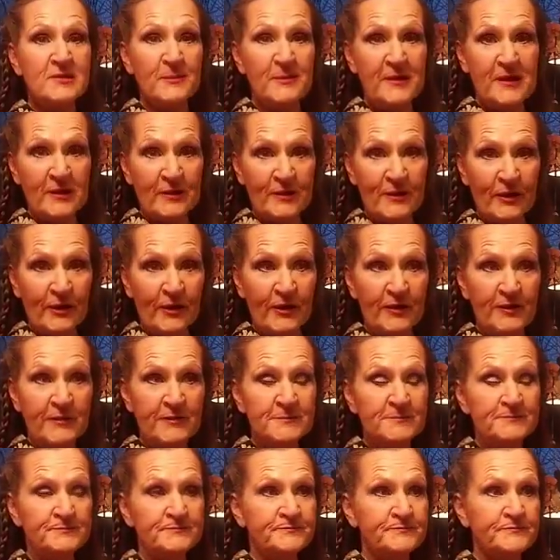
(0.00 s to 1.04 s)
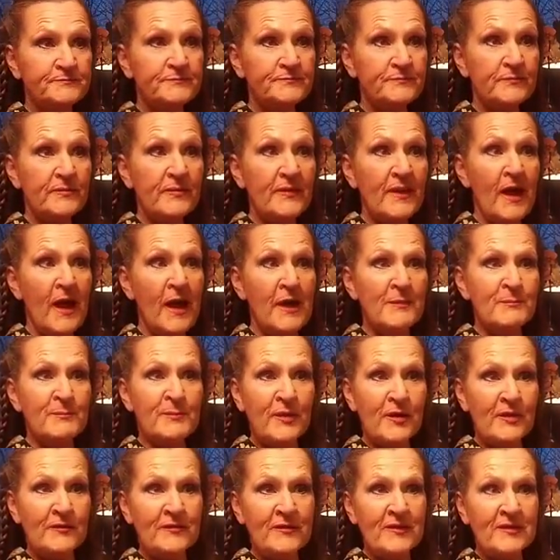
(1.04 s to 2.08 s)
be a nerd. I am
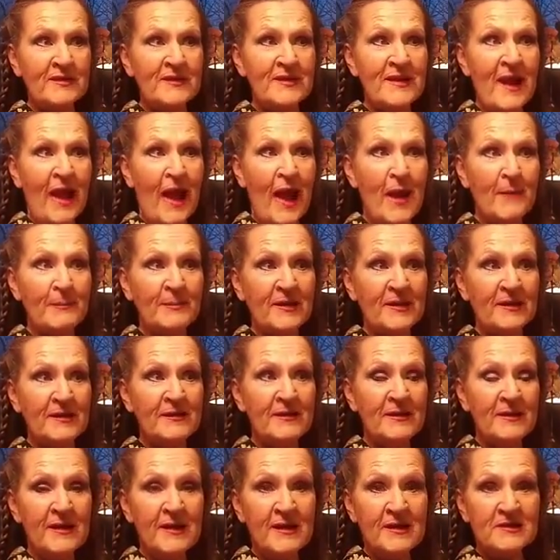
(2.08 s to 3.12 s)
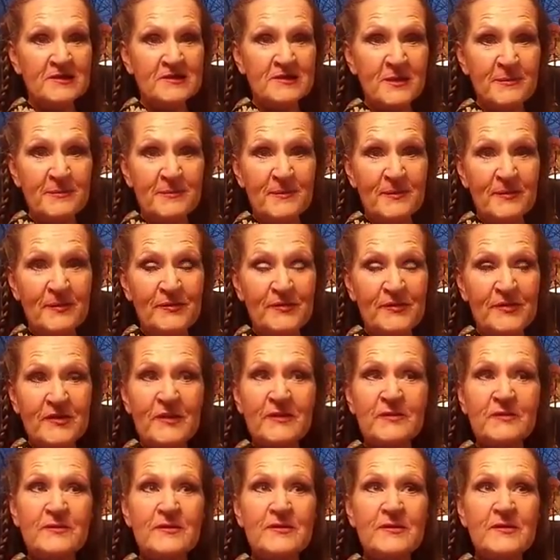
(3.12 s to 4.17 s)
perfectly happy to
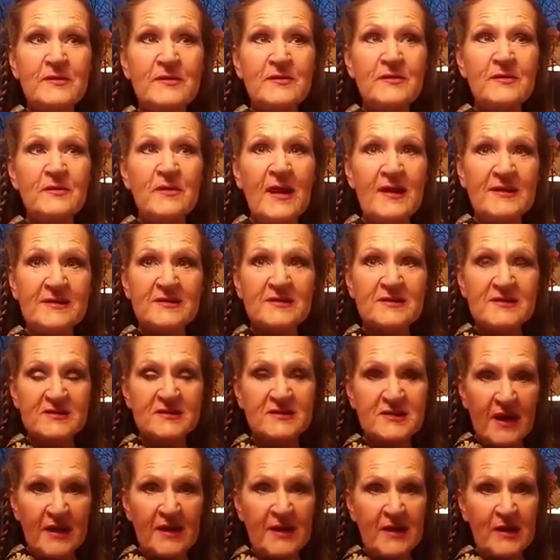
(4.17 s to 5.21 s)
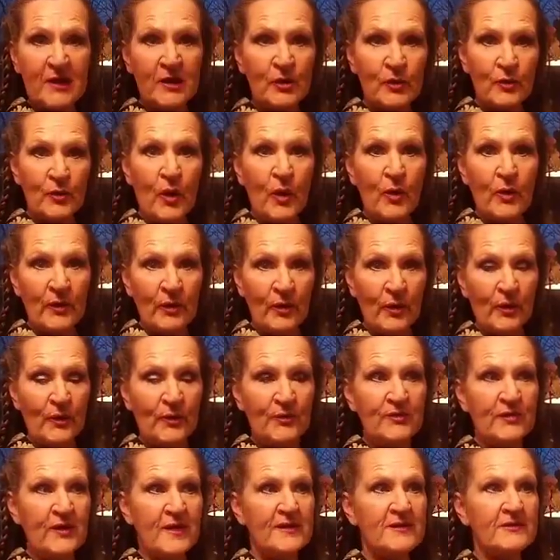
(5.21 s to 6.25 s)
to like to study and grow and
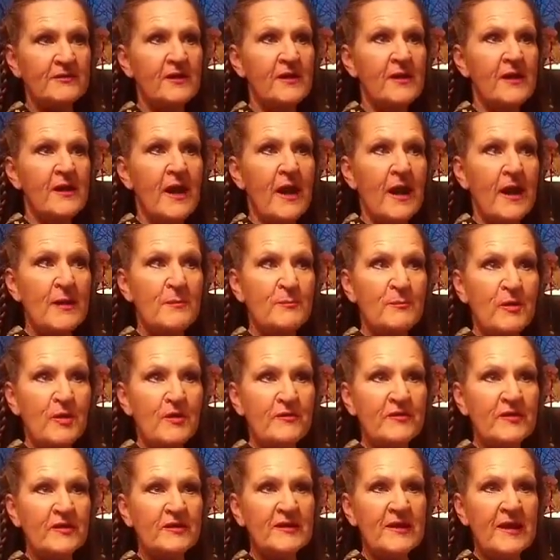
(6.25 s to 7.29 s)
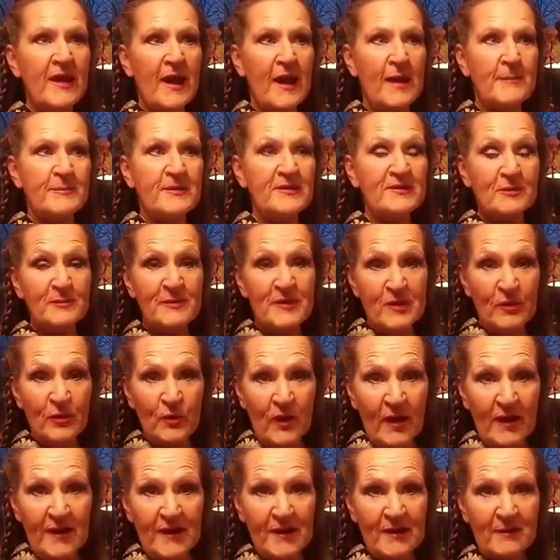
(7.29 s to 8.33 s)
learn things. I am perfectly happy to be who
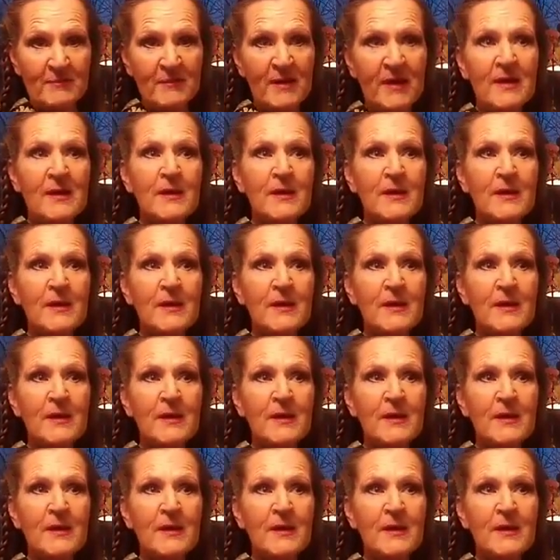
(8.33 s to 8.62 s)
I am.